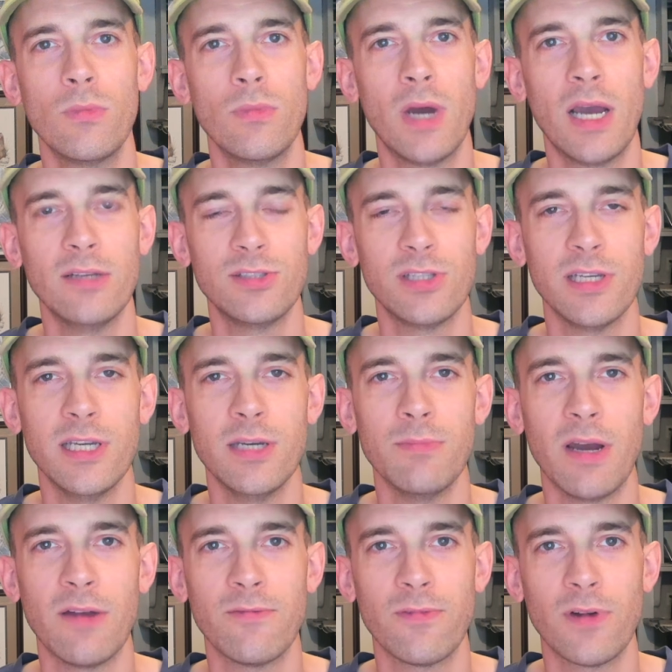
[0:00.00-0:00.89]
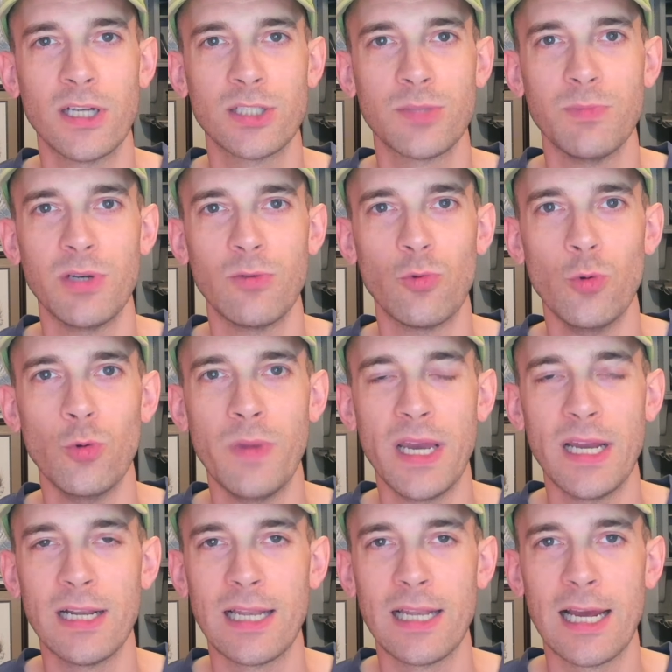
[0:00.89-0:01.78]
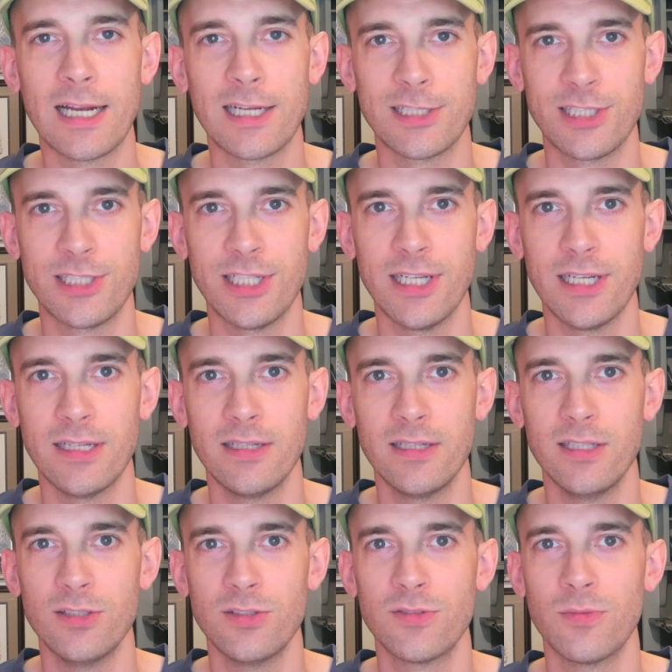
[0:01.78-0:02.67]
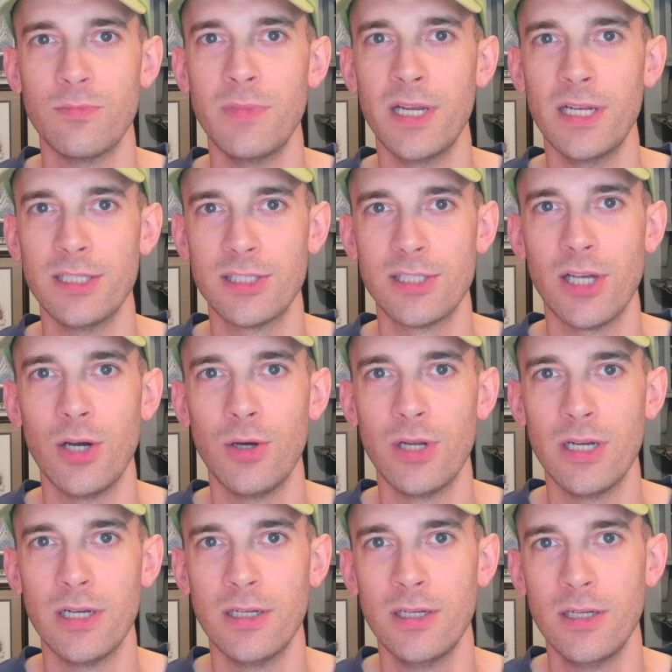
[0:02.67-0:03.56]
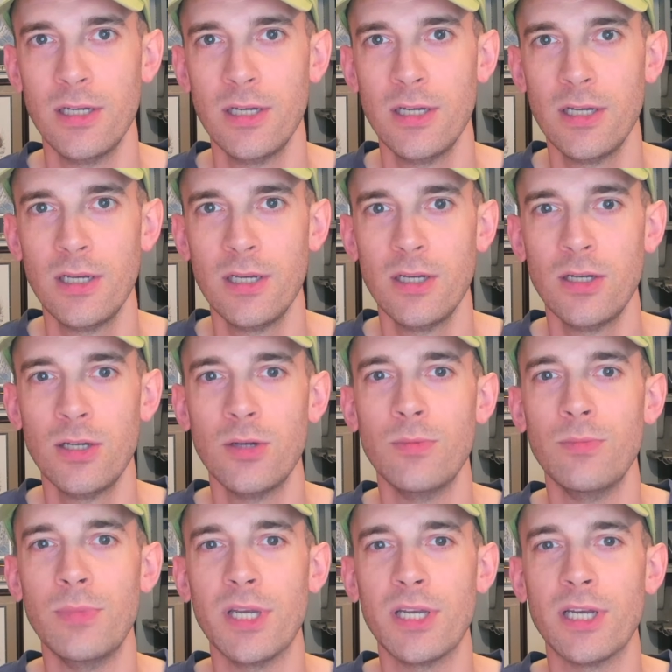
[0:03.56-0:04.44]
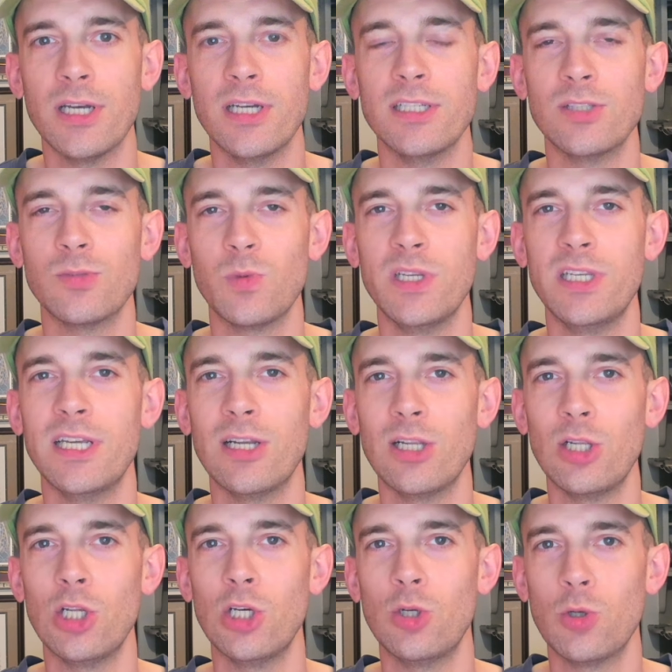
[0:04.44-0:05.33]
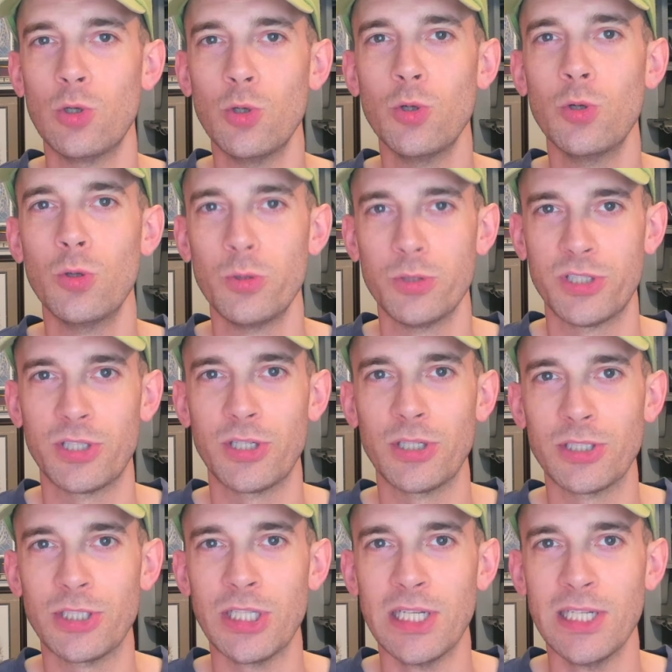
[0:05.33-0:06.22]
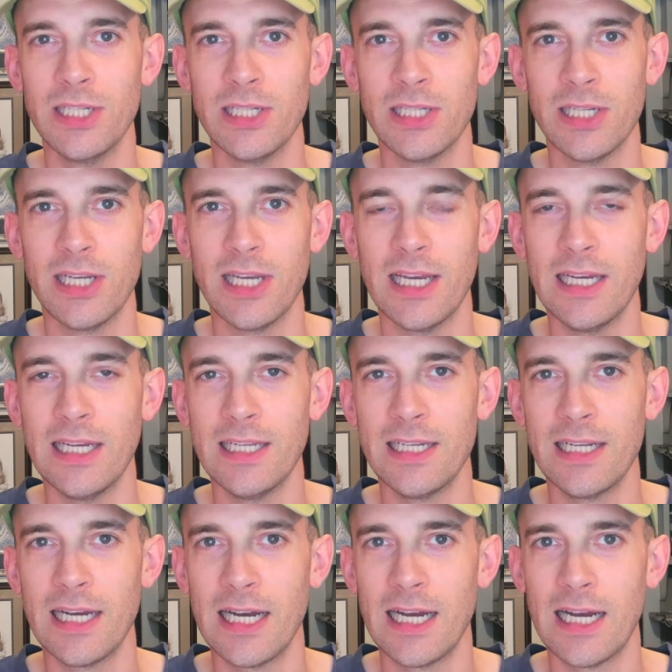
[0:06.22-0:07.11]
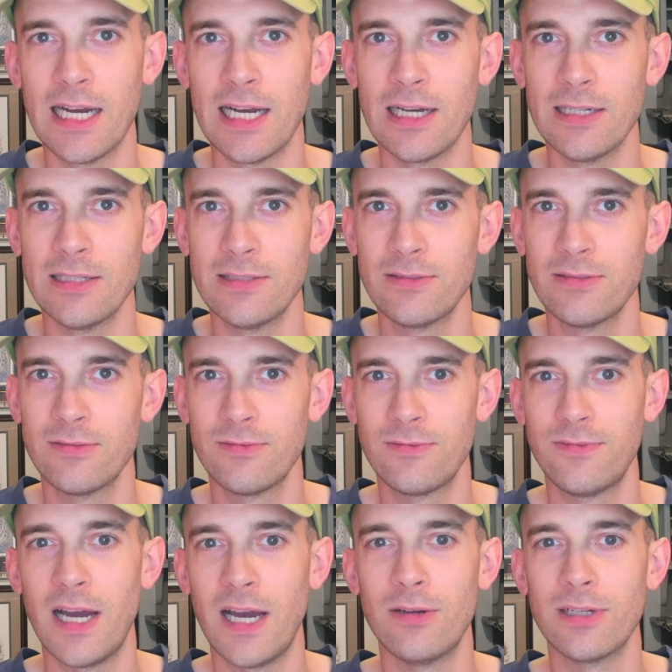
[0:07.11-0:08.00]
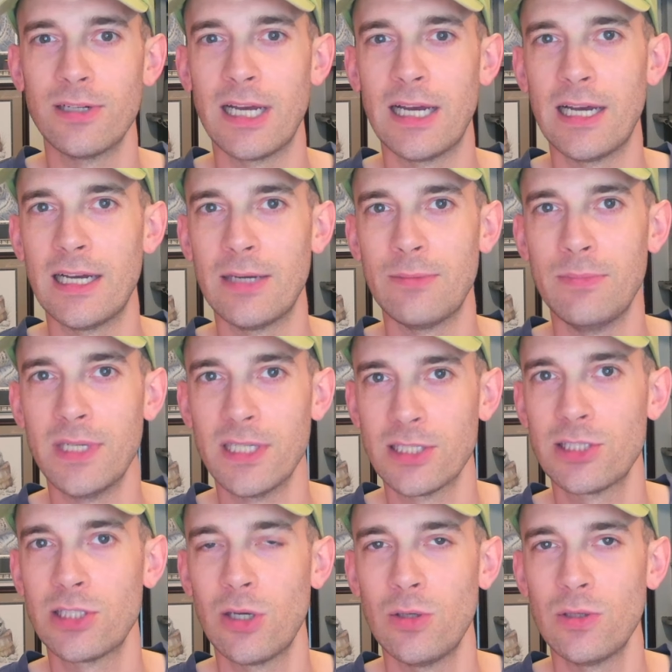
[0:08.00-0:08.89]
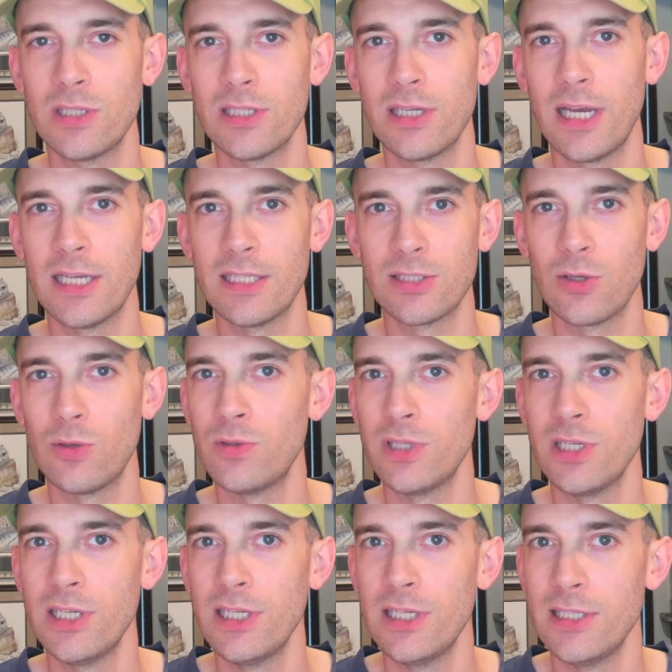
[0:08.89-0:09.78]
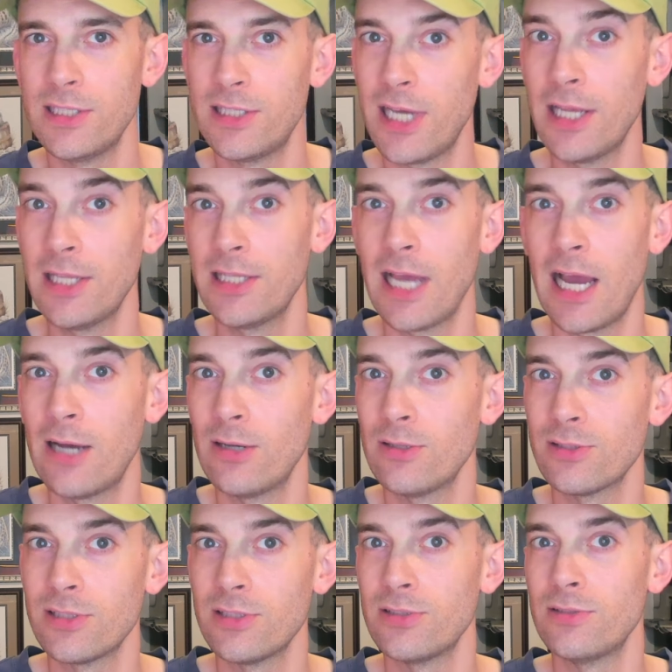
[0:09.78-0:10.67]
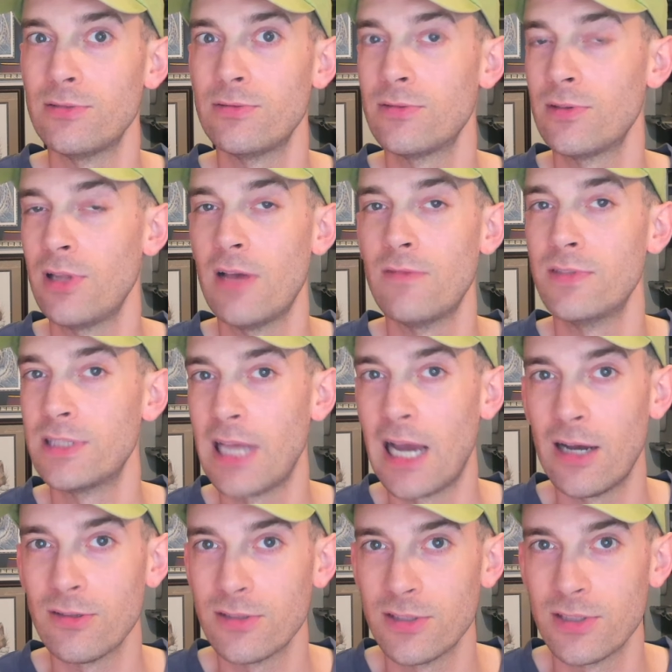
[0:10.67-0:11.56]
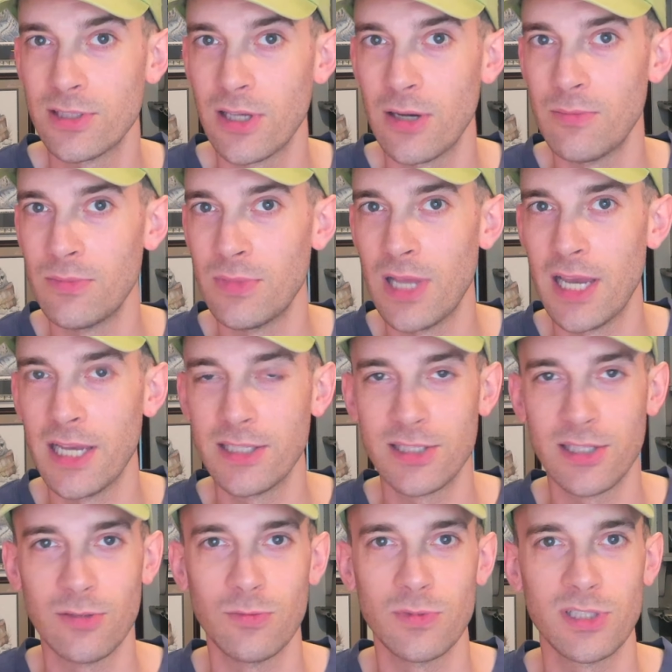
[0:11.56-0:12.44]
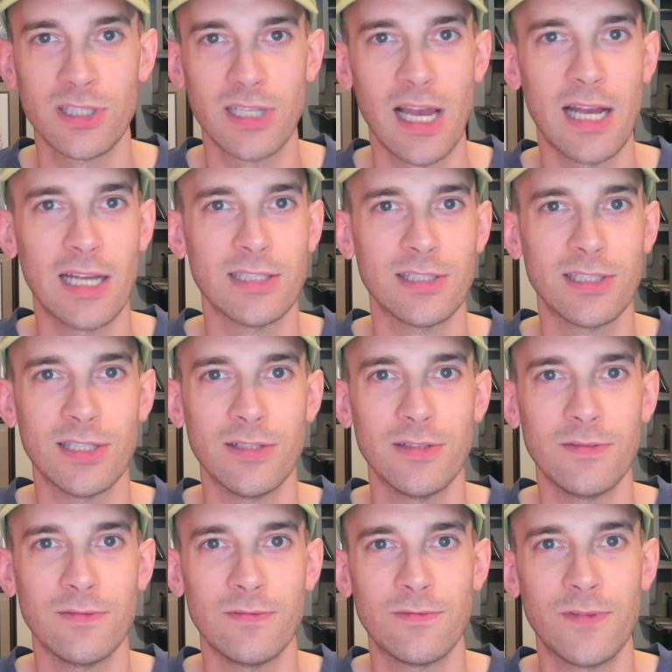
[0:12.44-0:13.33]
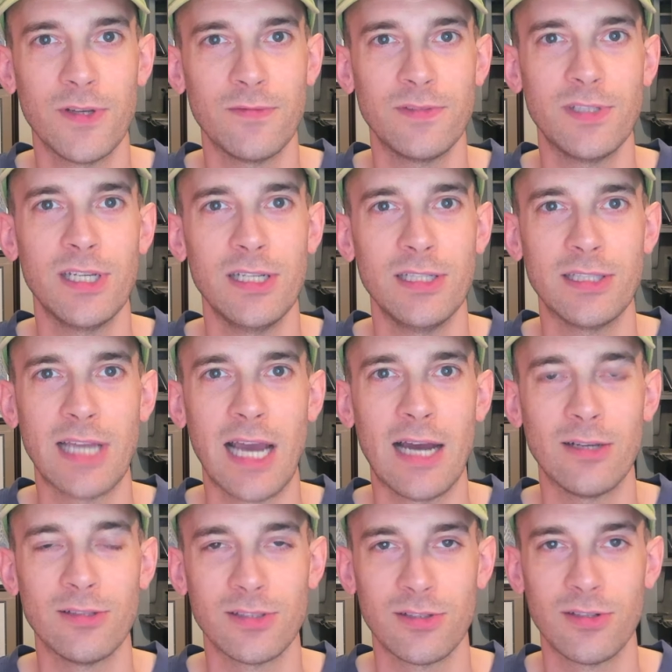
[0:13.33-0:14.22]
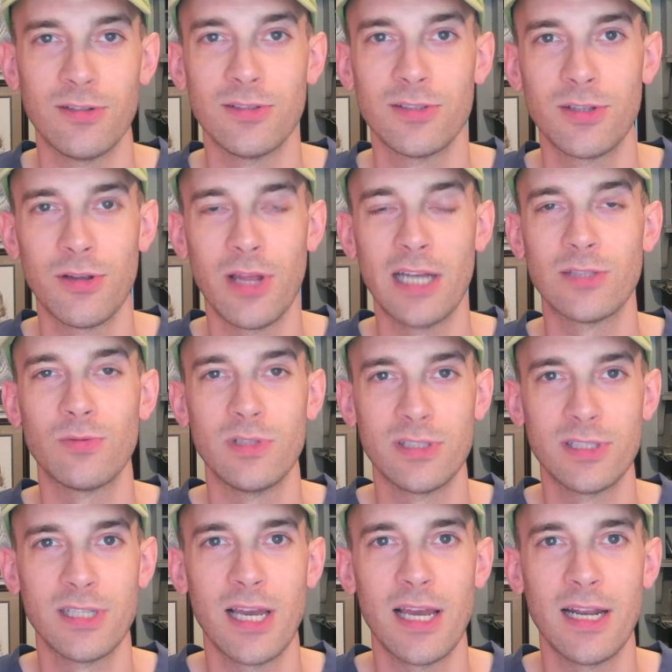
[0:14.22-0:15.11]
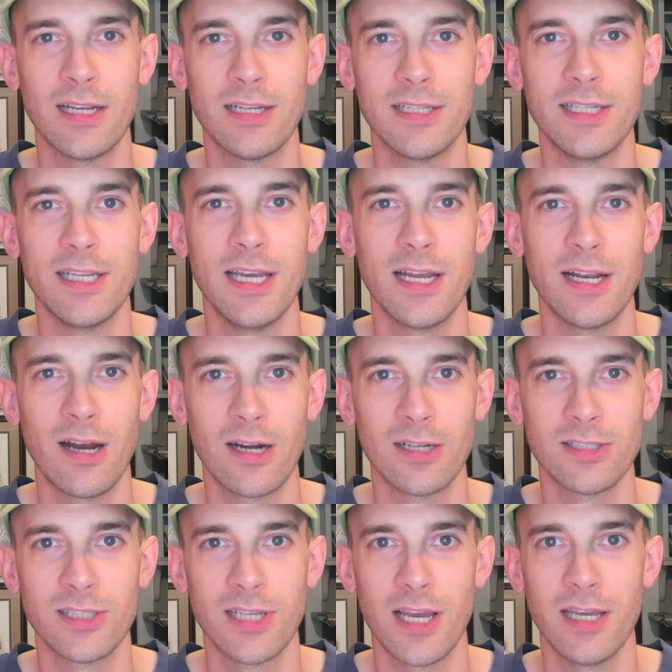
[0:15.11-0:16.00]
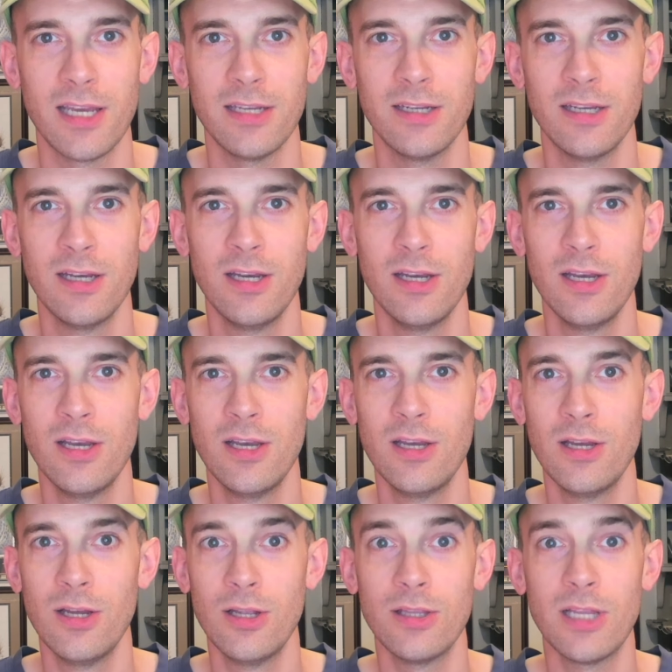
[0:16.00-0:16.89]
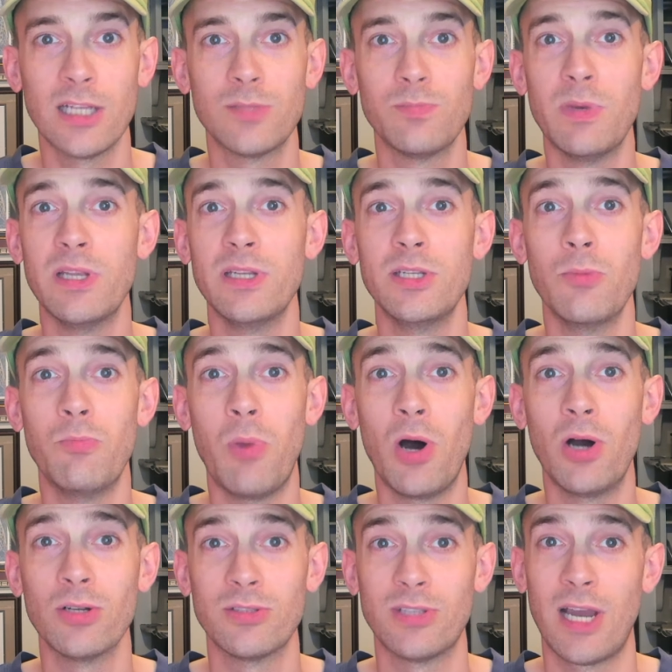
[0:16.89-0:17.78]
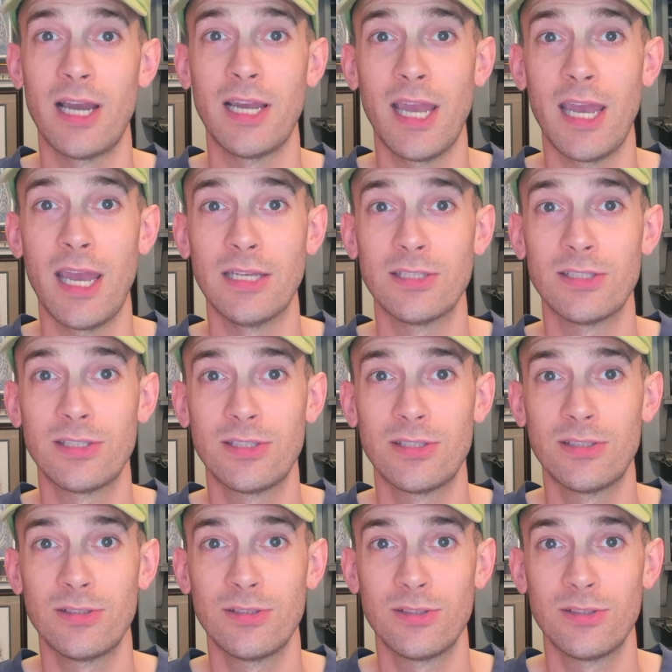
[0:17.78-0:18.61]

I used to give my freshman roommate a lot of shit. He was from Minnesota because we did a little Google searching and uh, found uh, Minnesota has only 10,000, 11,000 some lakes in Wisconsin, 15,000 or so. That's what it said on the DNR site. That's been debunked, I guess.